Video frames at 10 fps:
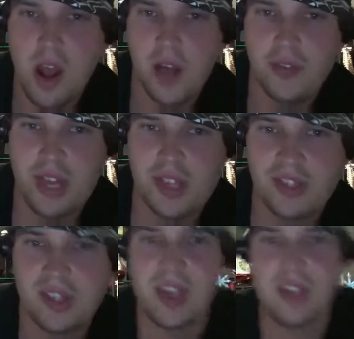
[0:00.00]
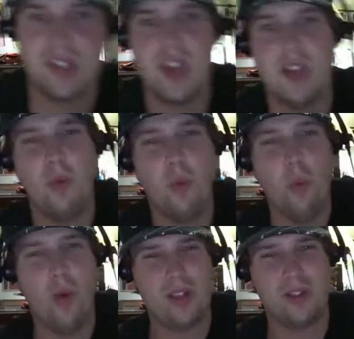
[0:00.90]
They say it's a
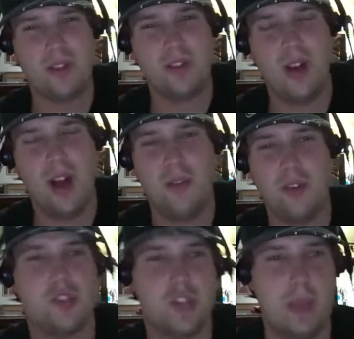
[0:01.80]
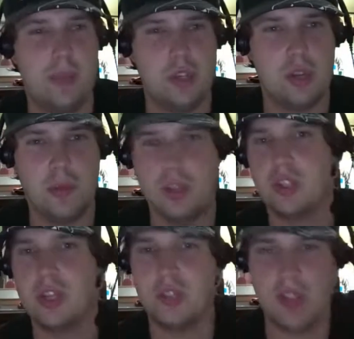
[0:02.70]
Western Conference championship, which
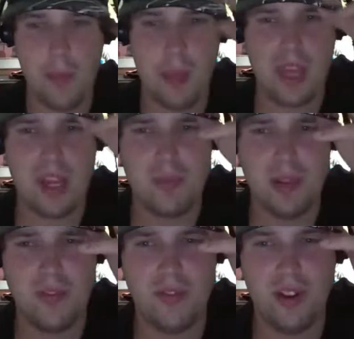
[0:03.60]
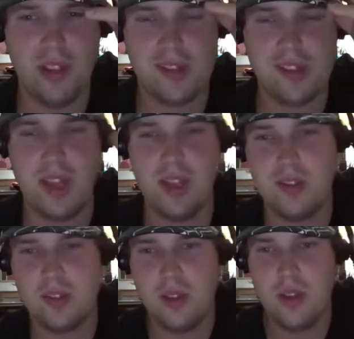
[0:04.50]
does not make any bit of fucking
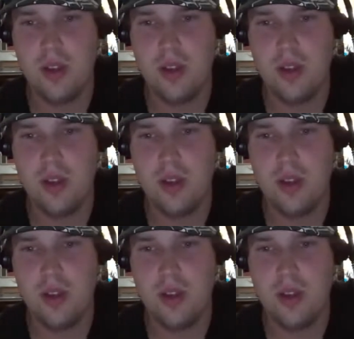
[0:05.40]
sense.